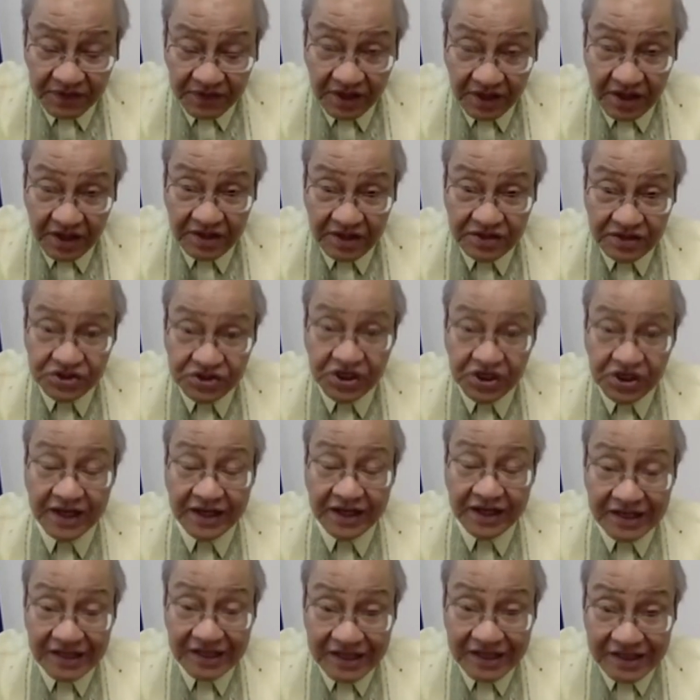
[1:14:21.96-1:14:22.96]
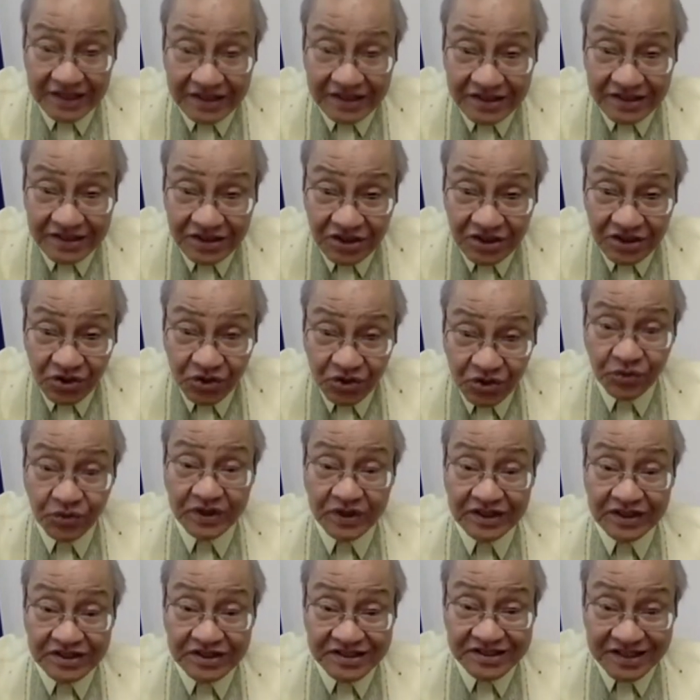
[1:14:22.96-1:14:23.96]
Chinese who were
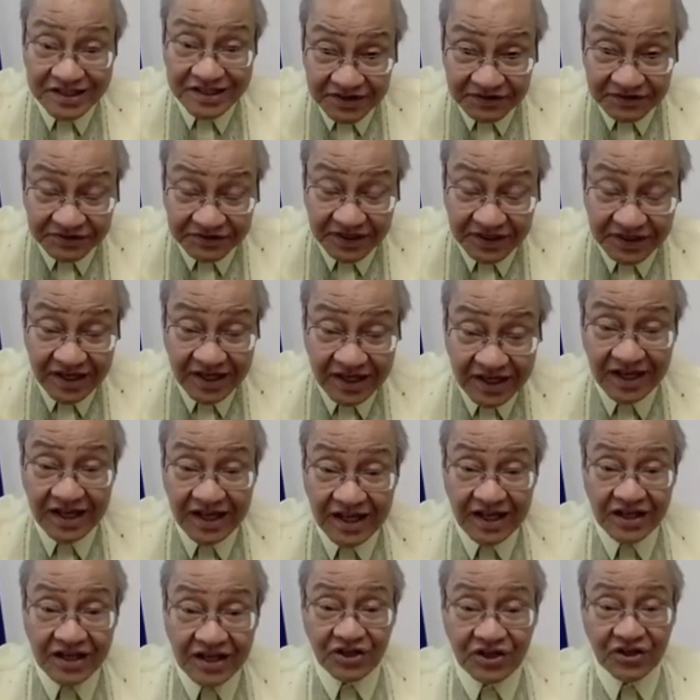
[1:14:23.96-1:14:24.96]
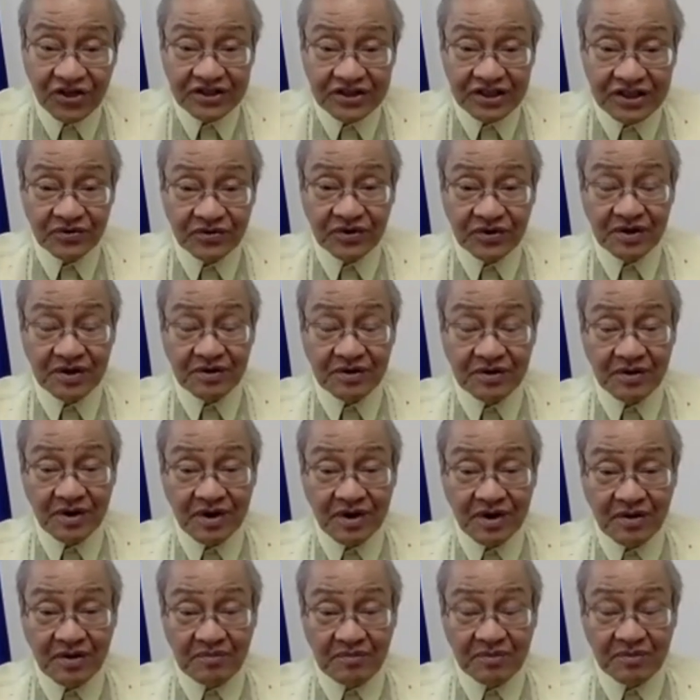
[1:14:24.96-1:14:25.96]
deceived. They were
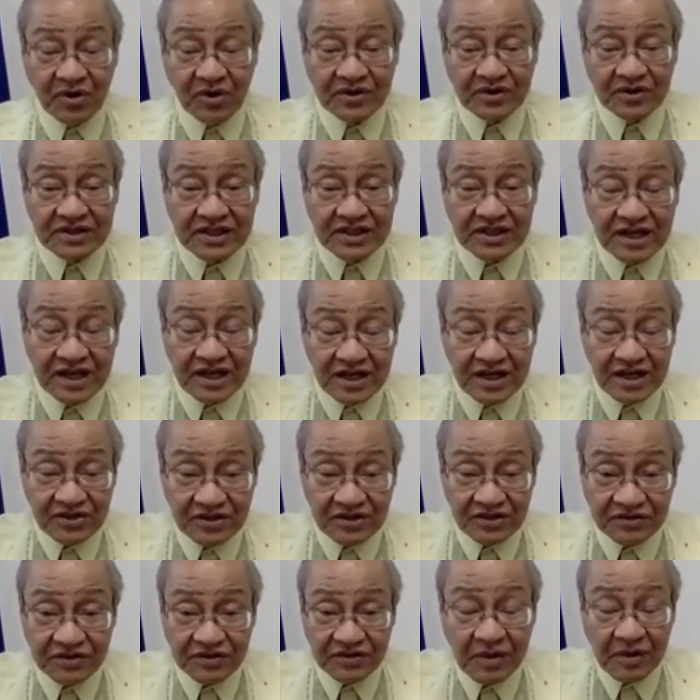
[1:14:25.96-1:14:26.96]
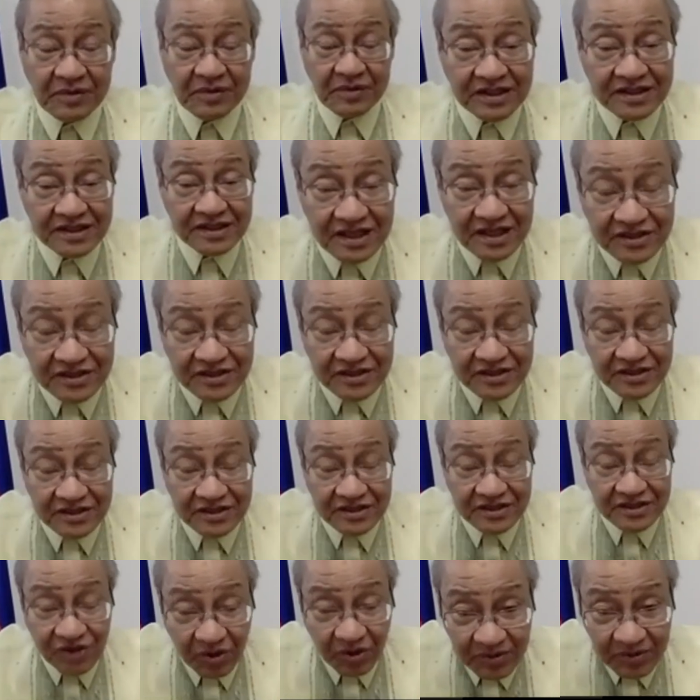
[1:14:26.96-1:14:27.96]
brought there to it's
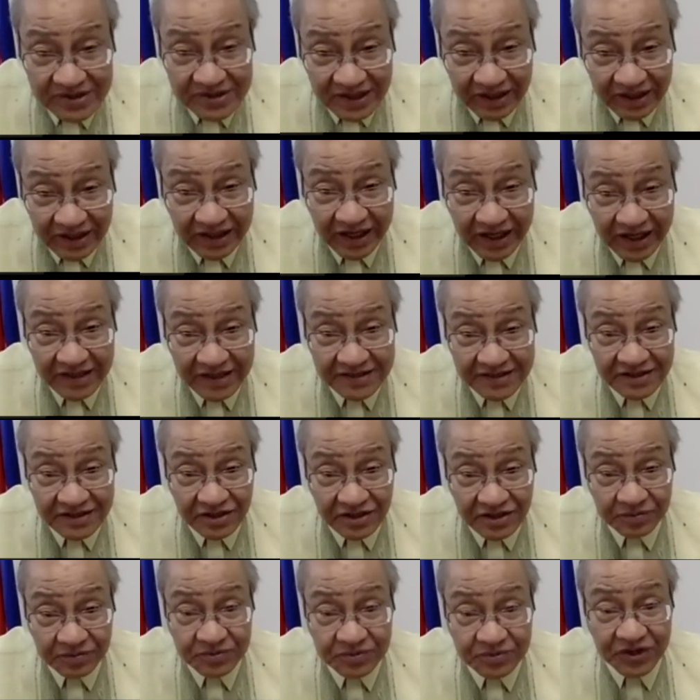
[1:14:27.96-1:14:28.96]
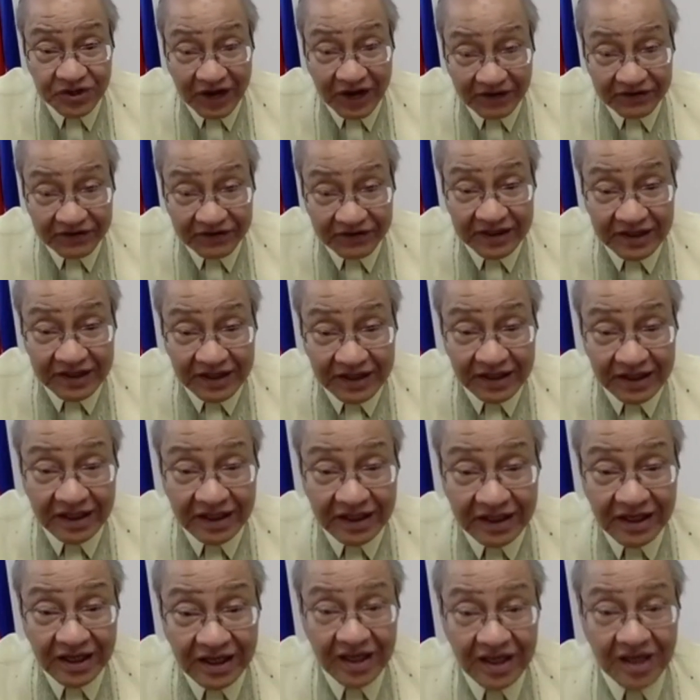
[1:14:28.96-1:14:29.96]
almost like cases of trafficking,
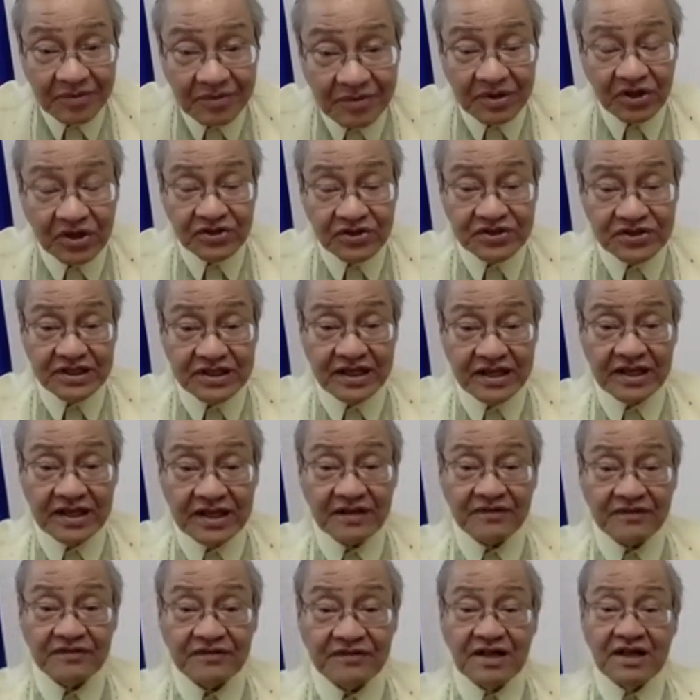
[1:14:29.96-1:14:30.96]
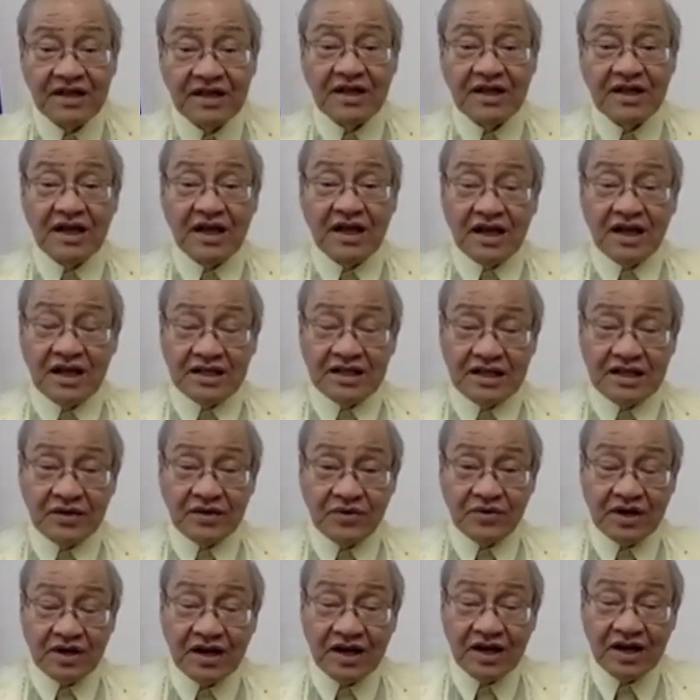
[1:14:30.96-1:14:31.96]
because they were,
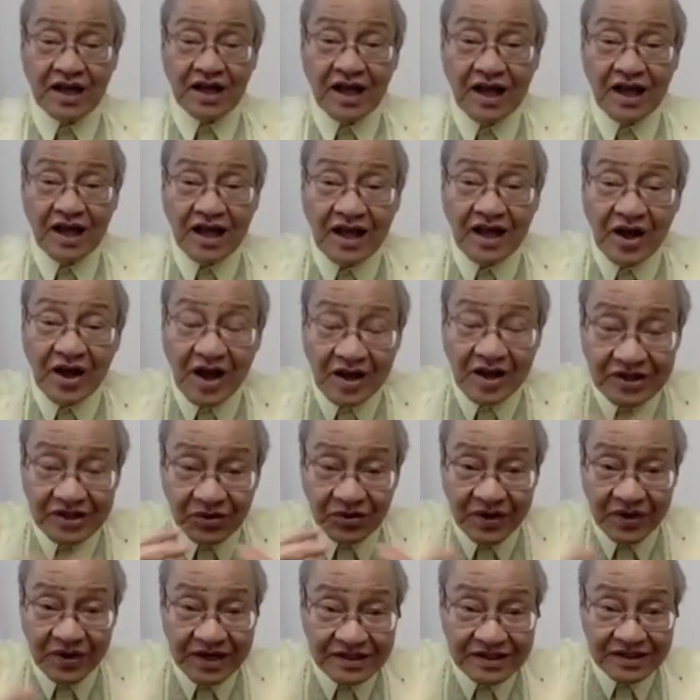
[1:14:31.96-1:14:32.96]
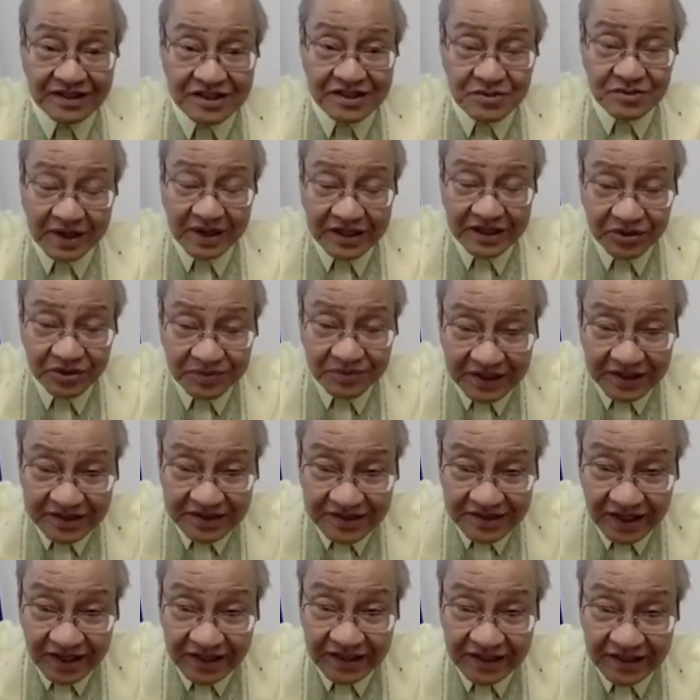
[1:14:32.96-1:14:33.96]
the way it's explained to me is
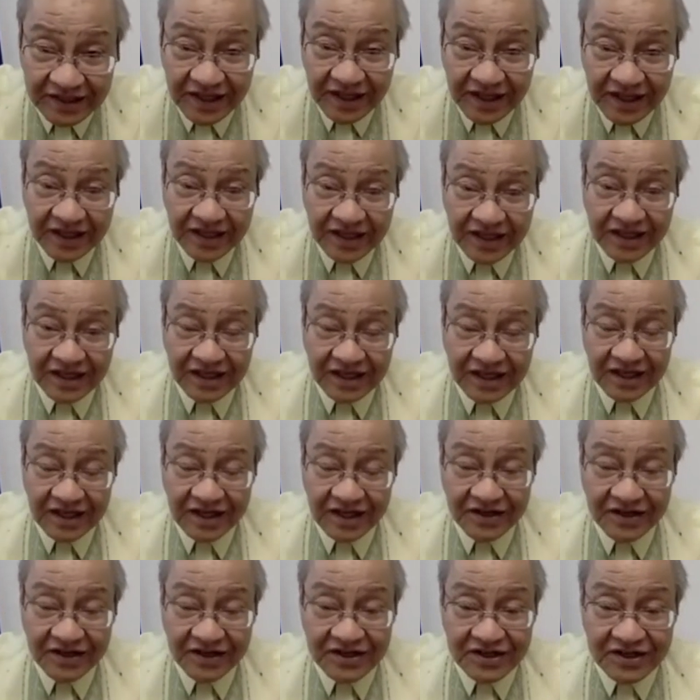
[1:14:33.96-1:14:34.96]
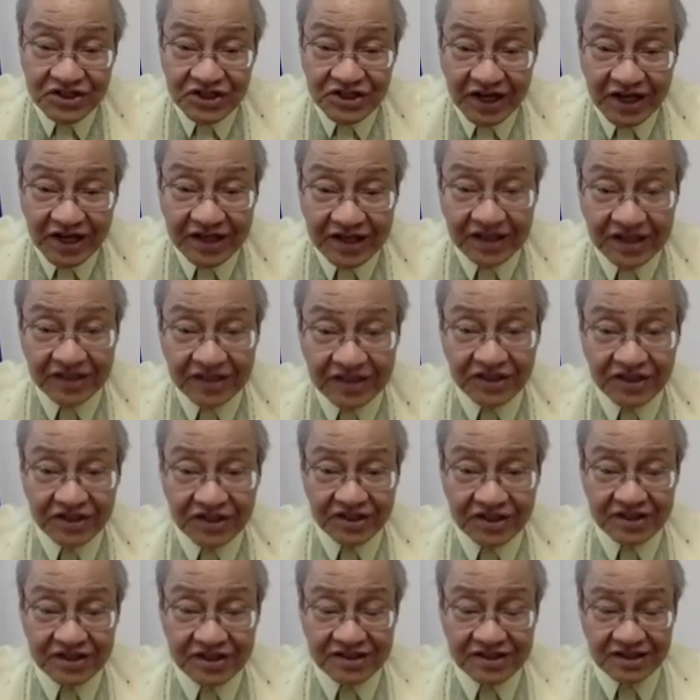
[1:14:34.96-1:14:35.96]
that here in China, there
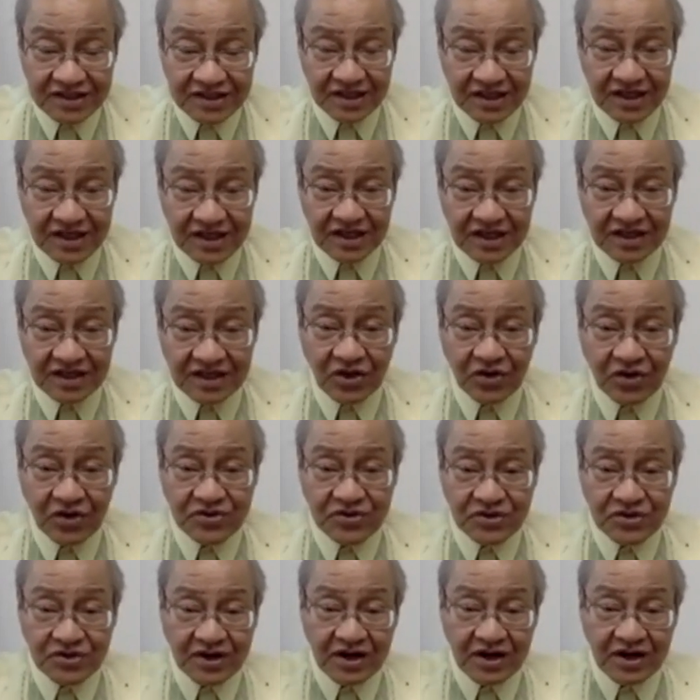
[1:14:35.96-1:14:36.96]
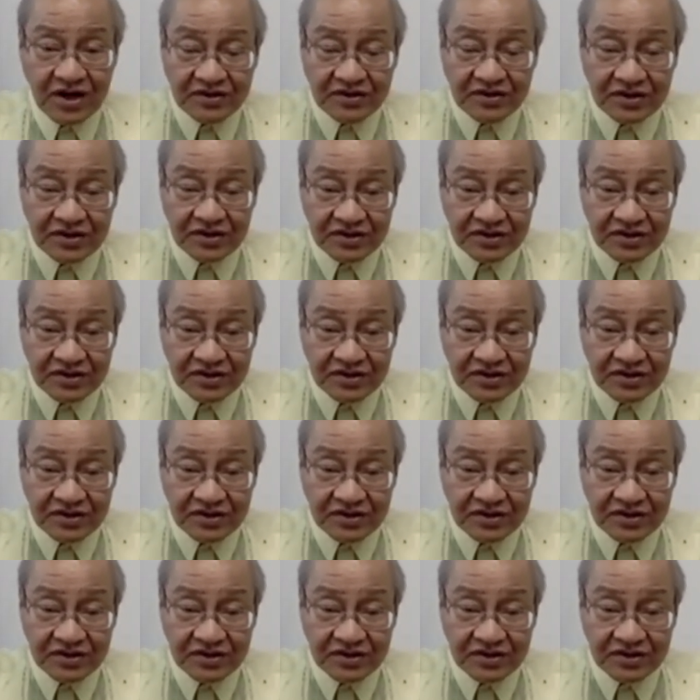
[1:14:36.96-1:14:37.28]
is, it goes around on